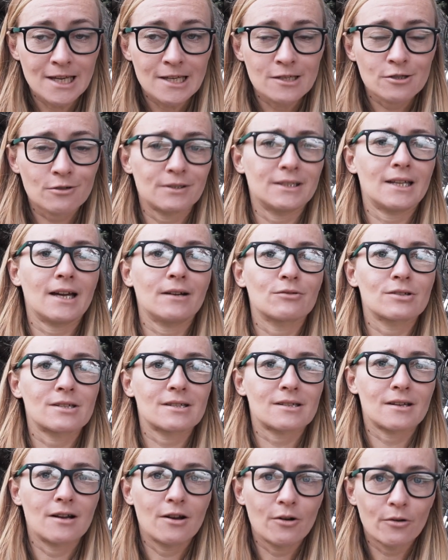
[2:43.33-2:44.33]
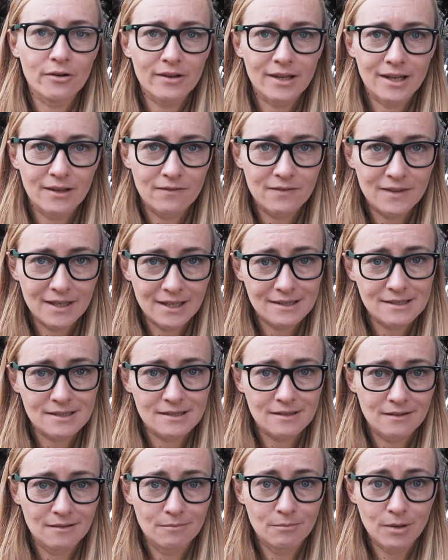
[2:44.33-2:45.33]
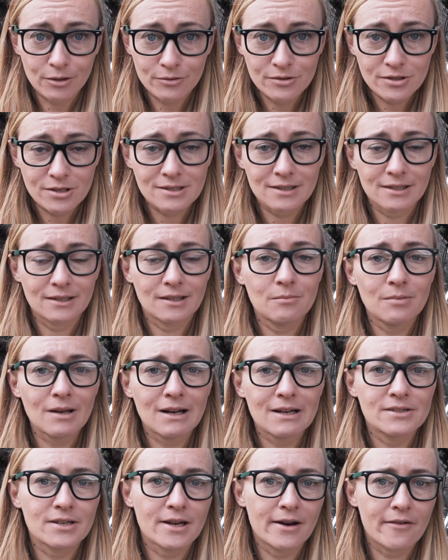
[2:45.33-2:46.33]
So when I was learning things about sustainability,